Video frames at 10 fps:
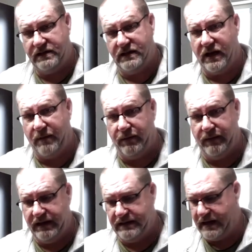just a couple
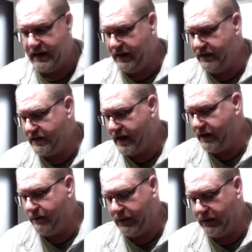minutes on each
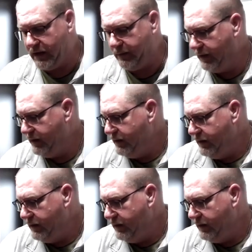side to build up